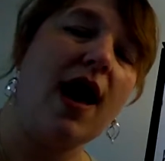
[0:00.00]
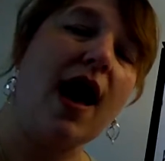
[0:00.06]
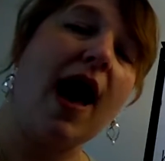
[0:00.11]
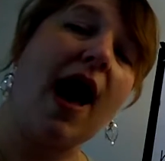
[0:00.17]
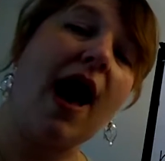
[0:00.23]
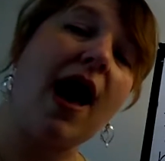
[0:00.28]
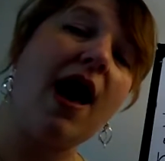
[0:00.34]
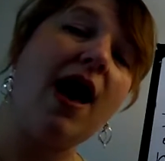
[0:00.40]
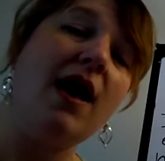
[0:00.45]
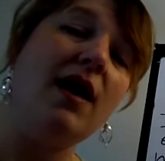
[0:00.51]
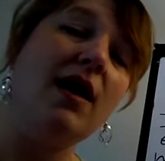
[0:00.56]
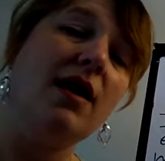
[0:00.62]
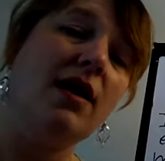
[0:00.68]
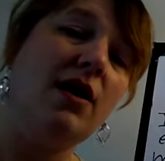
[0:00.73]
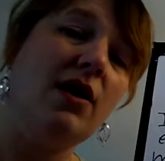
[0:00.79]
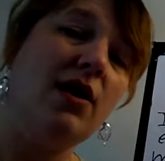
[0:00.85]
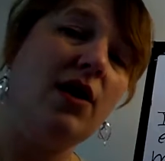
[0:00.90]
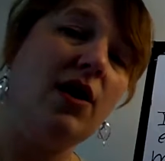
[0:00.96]
À
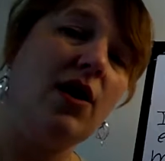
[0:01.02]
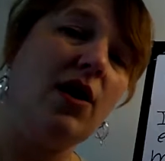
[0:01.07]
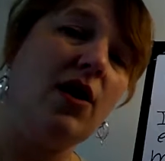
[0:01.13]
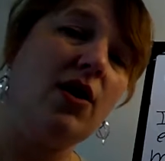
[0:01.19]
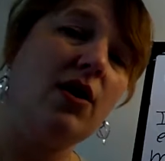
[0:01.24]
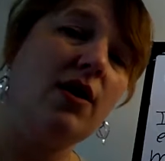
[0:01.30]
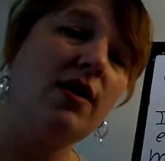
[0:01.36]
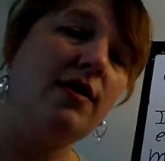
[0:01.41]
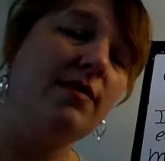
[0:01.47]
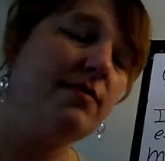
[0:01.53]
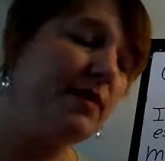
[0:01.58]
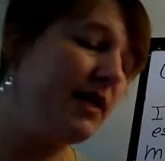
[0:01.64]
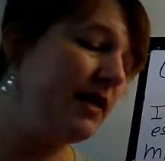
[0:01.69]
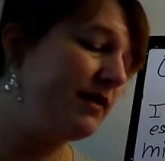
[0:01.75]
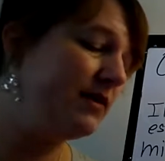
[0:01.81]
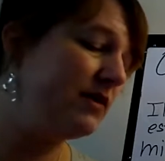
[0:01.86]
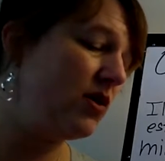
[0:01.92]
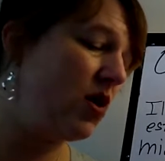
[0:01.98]
l'heure
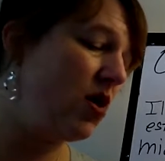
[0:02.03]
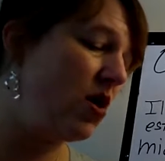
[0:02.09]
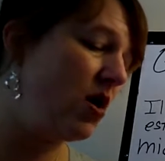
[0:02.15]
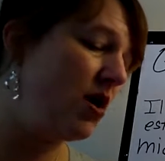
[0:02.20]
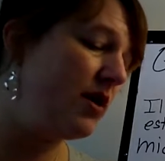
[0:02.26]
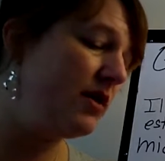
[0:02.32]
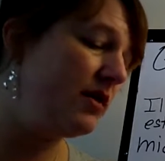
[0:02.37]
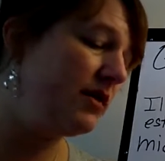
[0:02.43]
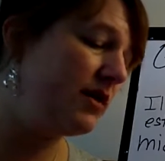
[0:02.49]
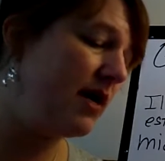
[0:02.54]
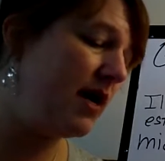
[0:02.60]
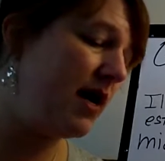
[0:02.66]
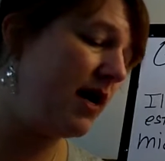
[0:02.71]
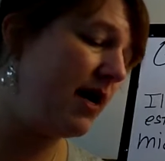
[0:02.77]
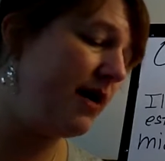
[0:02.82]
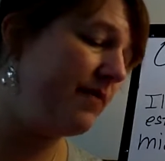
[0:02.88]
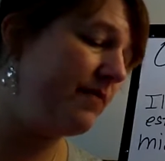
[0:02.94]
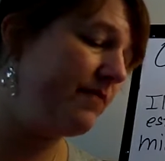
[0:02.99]
means on
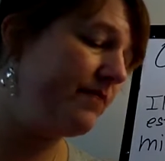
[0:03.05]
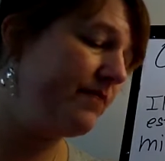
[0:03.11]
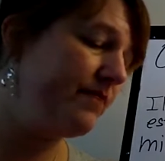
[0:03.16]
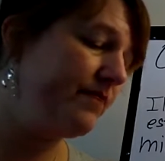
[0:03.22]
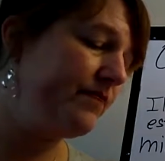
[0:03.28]
time.